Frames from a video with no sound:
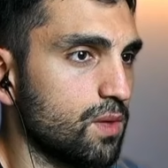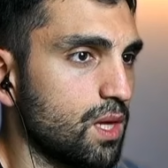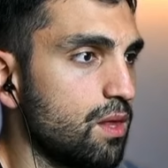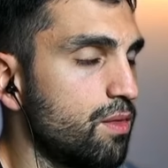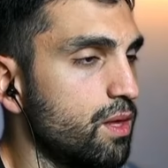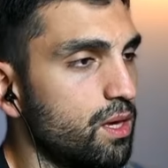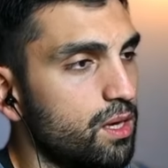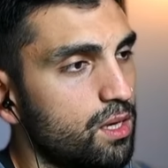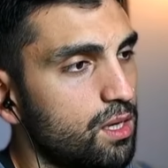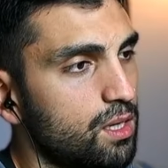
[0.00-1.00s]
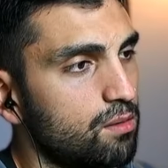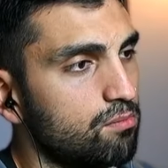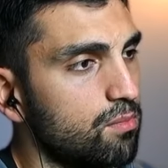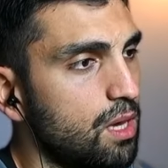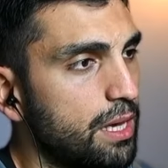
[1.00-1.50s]
I
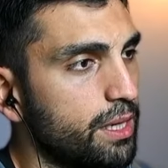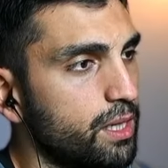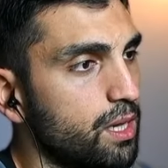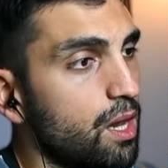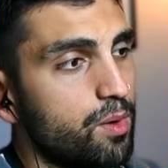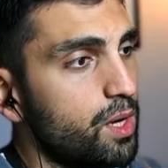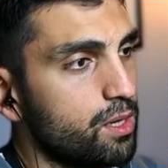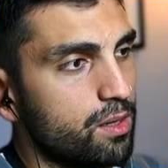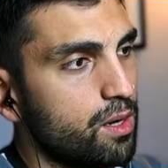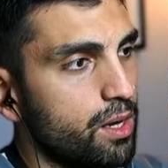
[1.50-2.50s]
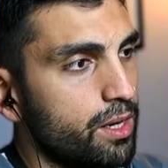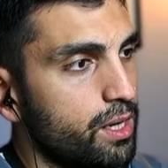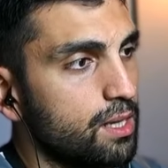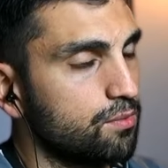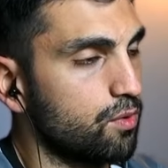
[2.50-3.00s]
ran an
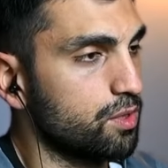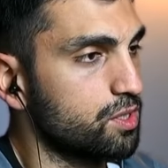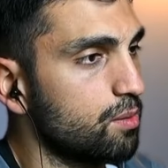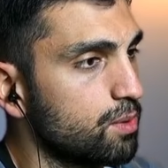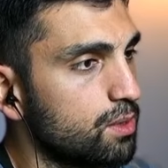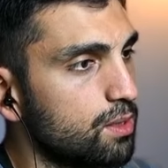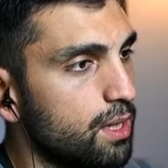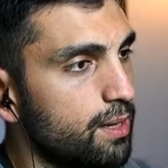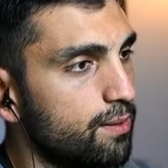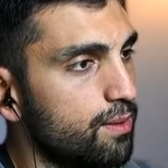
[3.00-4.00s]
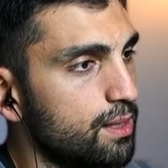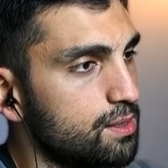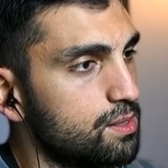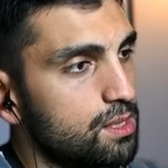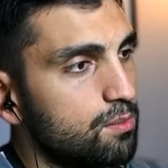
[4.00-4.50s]
ad, for example, and they
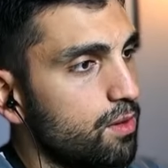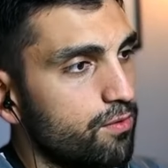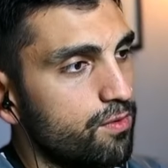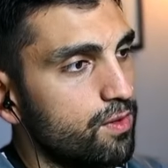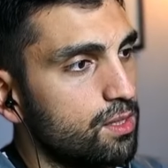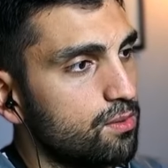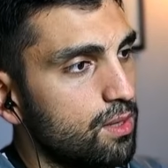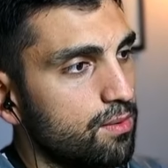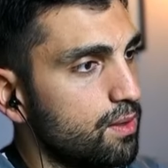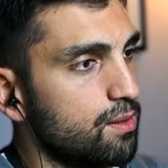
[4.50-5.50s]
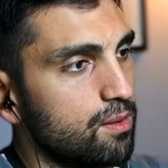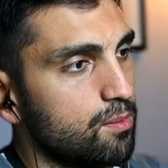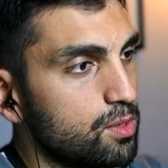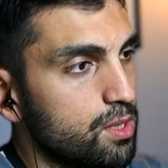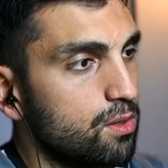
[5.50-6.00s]
see my video and then they book
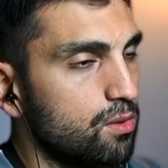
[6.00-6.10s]
a call.